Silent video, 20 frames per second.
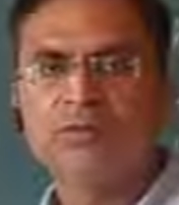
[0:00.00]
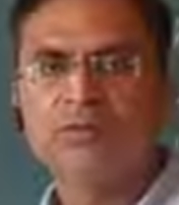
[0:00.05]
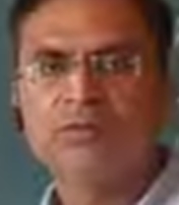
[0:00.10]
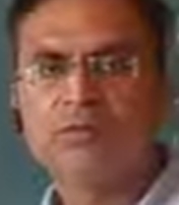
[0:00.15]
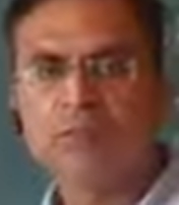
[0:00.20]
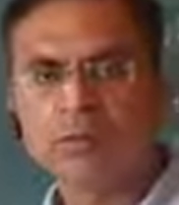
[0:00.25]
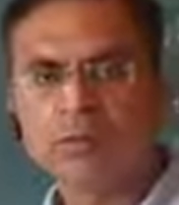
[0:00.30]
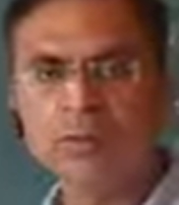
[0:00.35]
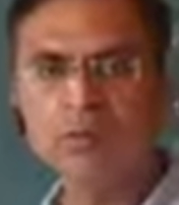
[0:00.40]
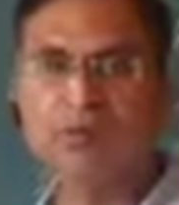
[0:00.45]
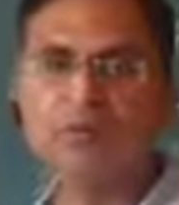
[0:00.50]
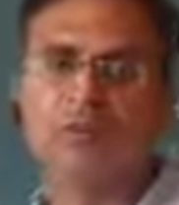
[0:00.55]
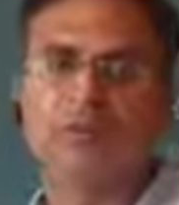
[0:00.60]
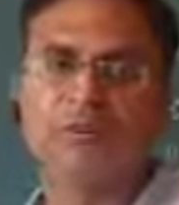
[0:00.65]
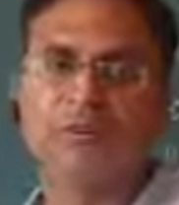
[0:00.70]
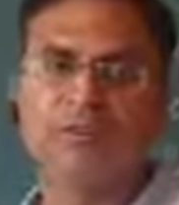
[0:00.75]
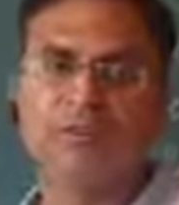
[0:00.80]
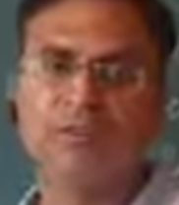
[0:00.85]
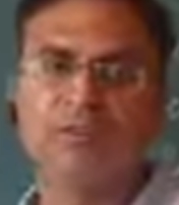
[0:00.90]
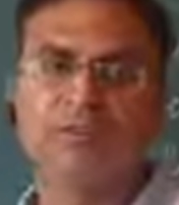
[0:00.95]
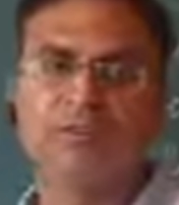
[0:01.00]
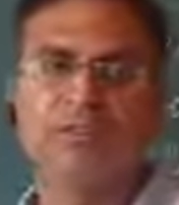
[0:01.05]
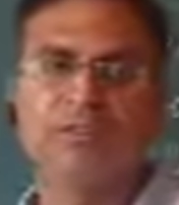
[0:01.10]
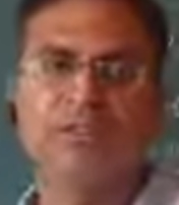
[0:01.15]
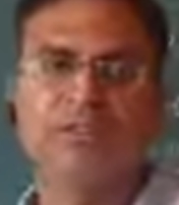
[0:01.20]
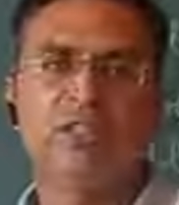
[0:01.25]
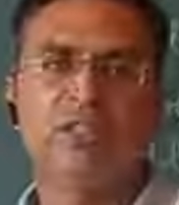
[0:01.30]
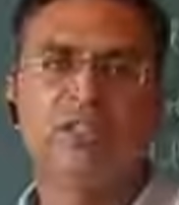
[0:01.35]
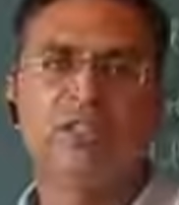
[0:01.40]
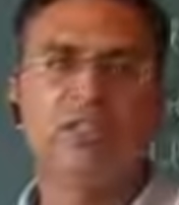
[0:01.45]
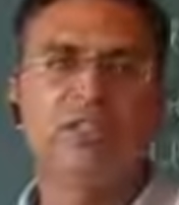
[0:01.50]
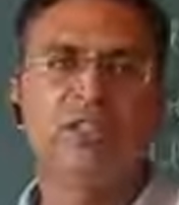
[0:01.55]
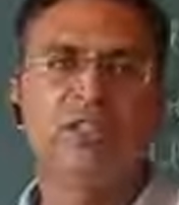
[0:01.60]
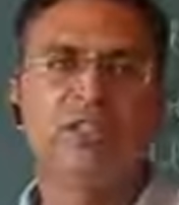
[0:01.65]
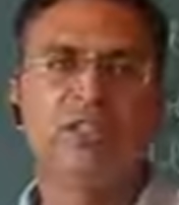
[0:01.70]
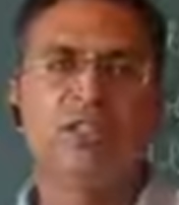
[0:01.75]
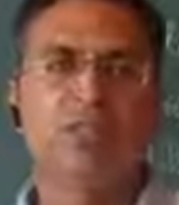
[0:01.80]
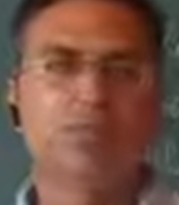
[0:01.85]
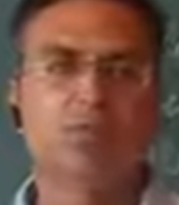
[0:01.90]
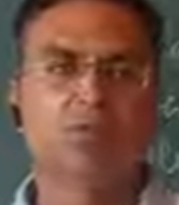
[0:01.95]
softwares.
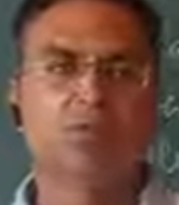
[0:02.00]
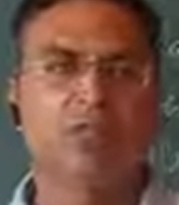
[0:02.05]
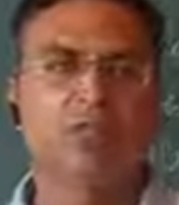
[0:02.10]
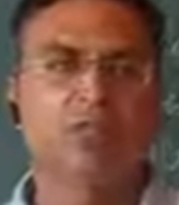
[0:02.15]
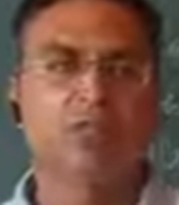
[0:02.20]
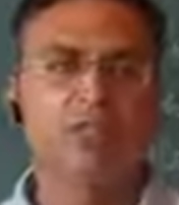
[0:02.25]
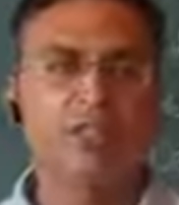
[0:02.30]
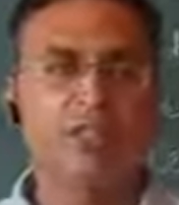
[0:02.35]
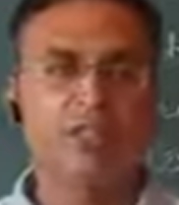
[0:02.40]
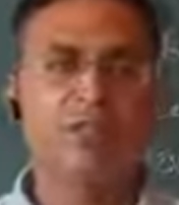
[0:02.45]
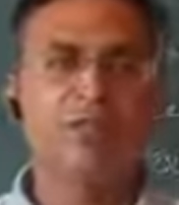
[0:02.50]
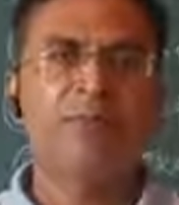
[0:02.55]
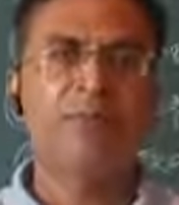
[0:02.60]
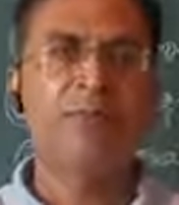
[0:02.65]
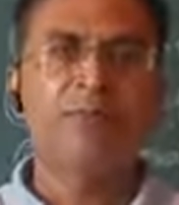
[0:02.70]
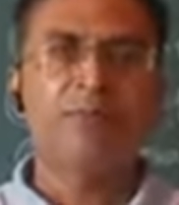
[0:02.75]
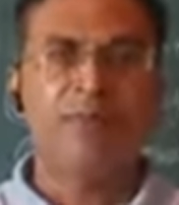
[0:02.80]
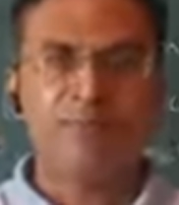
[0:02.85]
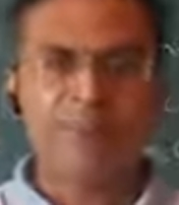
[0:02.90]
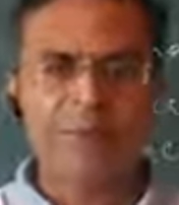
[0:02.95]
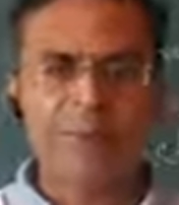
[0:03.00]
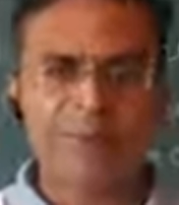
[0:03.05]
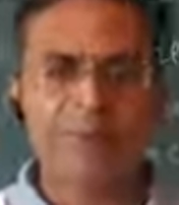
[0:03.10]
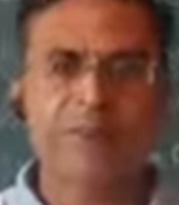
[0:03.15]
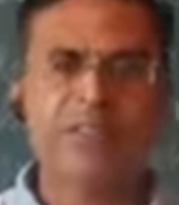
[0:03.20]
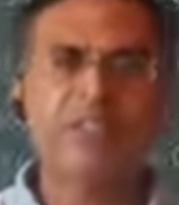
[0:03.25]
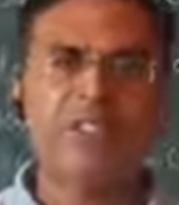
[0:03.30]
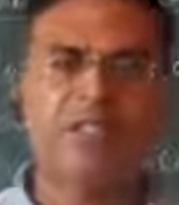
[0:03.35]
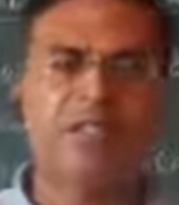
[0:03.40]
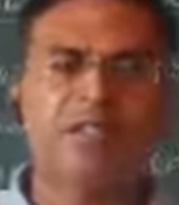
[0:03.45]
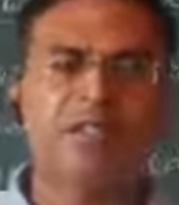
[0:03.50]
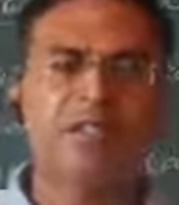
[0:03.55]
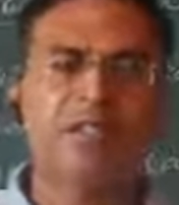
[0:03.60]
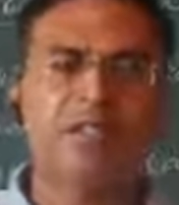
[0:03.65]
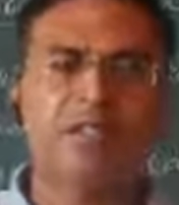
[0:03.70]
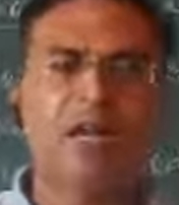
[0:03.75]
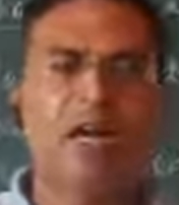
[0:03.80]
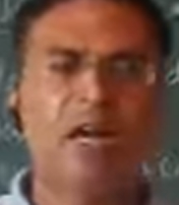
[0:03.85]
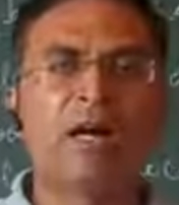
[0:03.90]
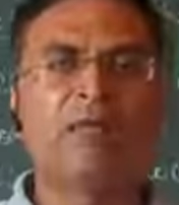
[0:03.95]
So if in future,
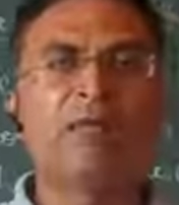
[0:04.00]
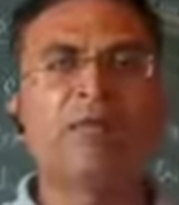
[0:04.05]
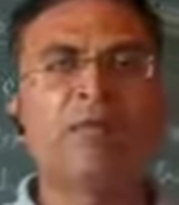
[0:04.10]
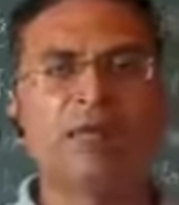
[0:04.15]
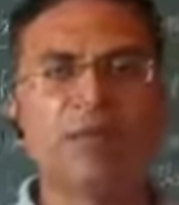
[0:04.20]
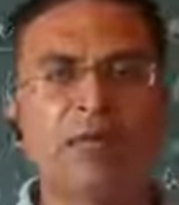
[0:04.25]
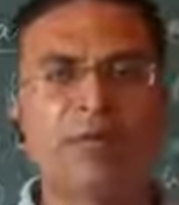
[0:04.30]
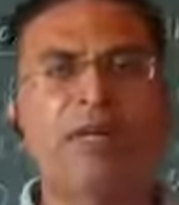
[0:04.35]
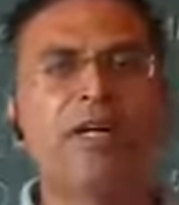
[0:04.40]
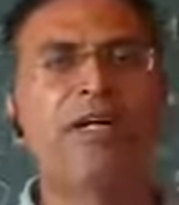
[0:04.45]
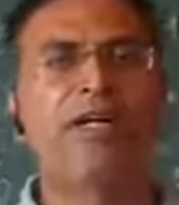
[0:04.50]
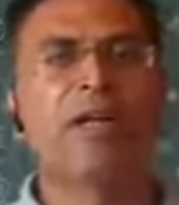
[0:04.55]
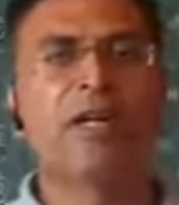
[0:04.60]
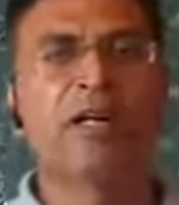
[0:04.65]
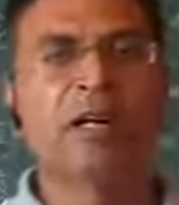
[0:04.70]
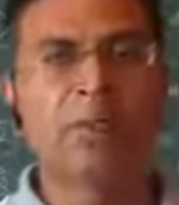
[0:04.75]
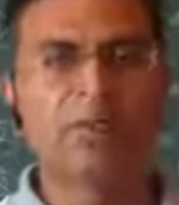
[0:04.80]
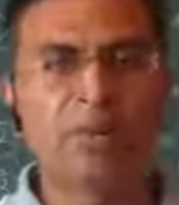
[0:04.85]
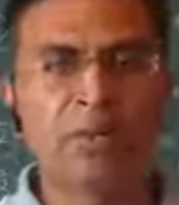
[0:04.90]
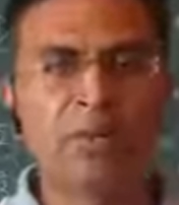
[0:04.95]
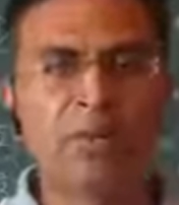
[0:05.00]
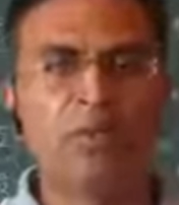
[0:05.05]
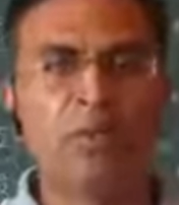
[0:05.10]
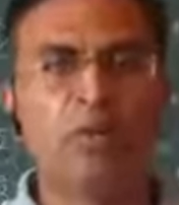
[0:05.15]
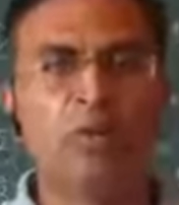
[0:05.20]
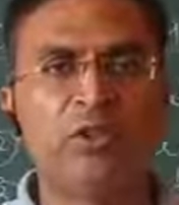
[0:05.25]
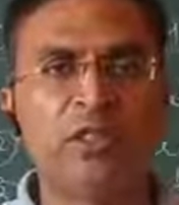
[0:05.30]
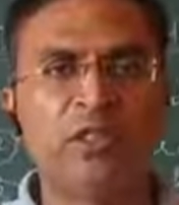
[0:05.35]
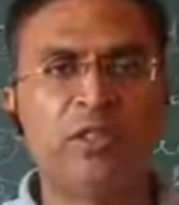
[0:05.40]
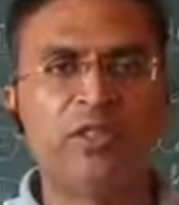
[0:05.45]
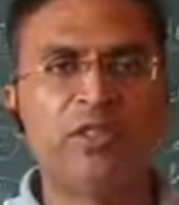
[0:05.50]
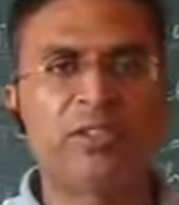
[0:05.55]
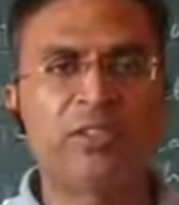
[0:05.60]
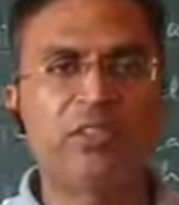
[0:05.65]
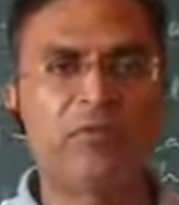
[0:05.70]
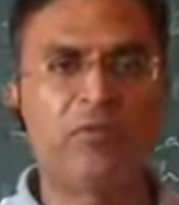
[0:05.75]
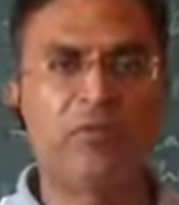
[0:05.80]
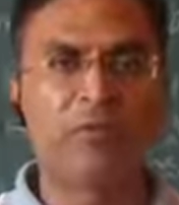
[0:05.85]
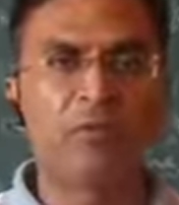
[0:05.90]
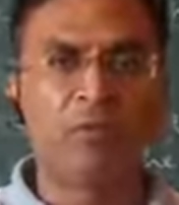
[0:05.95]
after 1 year, after 2 years,
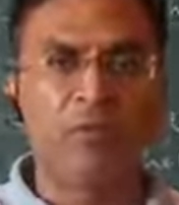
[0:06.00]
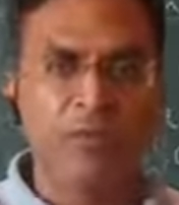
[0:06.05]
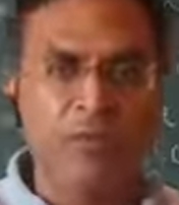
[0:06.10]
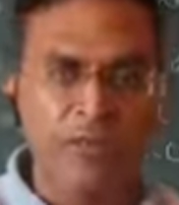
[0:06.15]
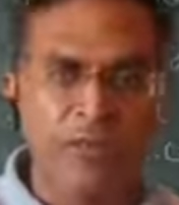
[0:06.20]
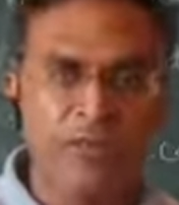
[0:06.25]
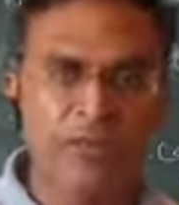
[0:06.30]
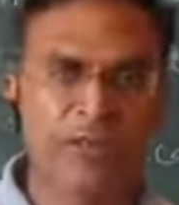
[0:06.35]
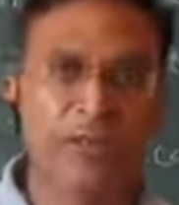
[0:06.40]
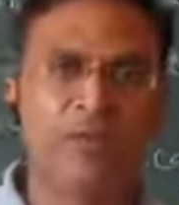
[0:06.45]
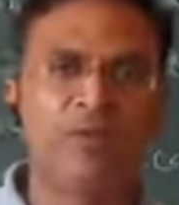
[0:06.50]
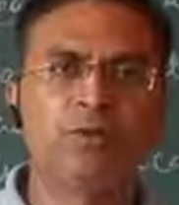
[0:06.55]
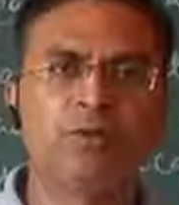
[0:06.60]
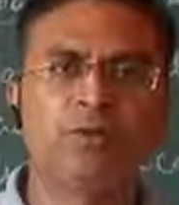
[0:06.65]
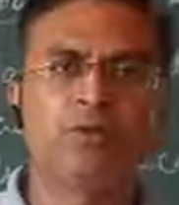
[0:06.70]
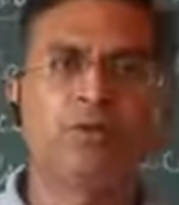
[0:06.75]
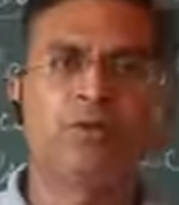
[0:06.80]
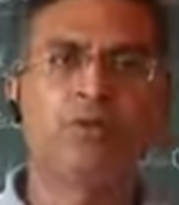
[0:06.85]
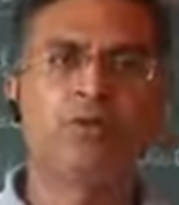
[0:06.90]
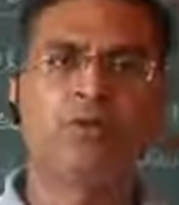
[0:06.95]
actually we need to